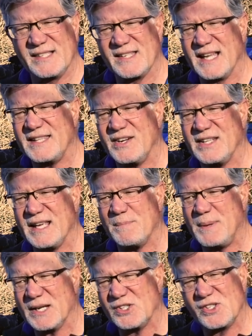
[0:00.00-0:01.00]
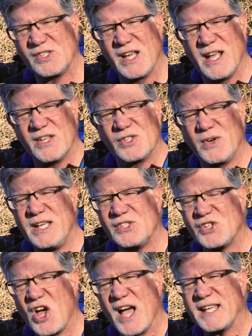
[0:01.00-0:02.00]
He's not there to get pictures. So
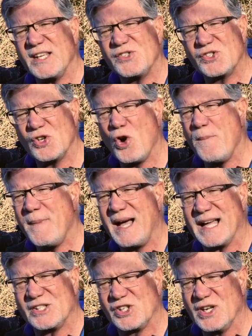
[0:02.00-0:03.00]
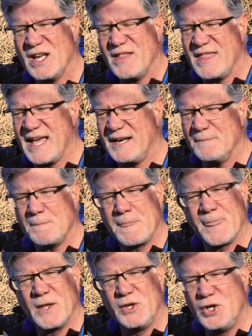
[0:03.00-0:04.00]
he's talking so much that
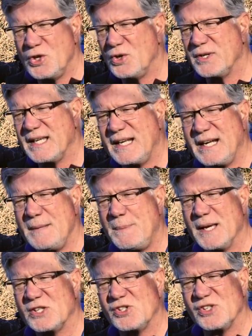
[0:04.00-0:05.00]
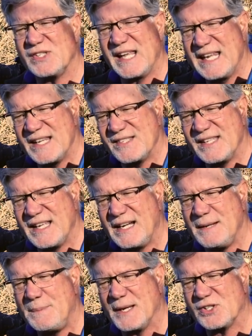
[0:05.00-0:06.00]
you don't get any pictures. He doesn't get
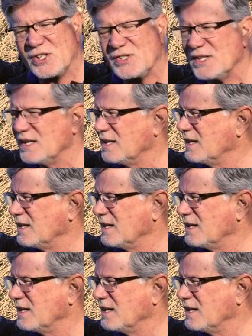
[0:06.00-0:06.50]
any pictures.